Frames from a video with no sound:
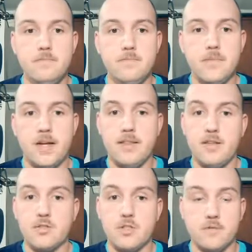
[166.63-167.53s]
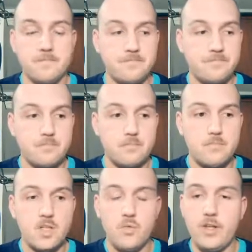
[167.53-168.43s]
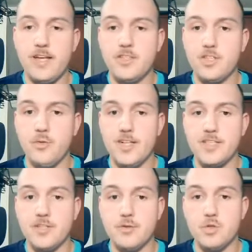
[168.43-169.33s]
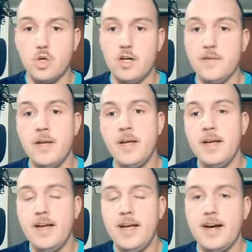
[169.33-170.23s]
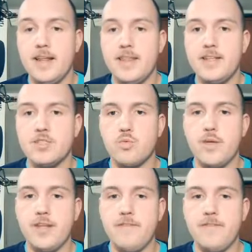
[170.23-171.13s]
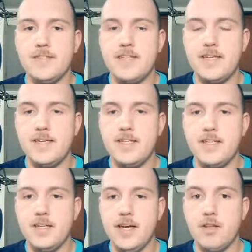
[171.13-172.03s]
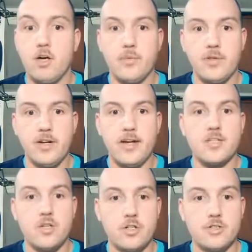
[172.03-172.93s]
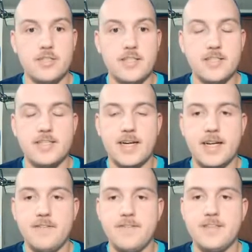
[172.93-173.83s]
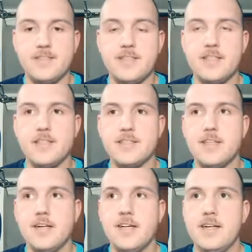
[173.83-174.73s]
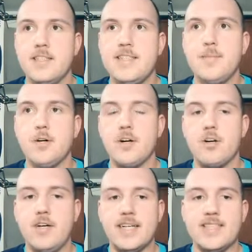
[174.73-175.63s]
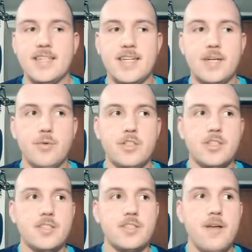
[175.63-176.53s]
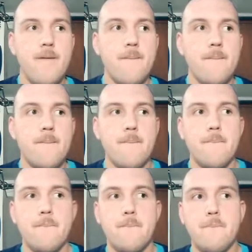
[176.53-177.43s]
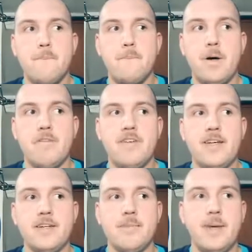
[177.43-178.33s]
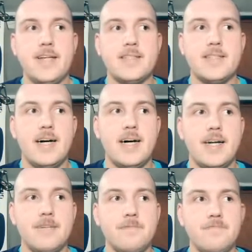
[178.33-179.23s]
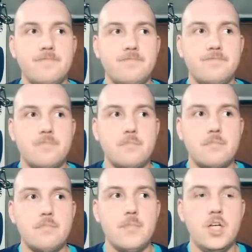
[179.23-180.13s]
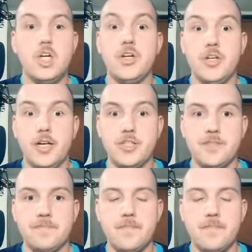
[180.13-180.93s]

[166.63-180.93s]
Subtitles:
I think those are really interesting ways to do draw. And I think this really fits in, and along with the next card you'll see in a second, fits into this Demon Hunter class identity, which is buffing based on condition.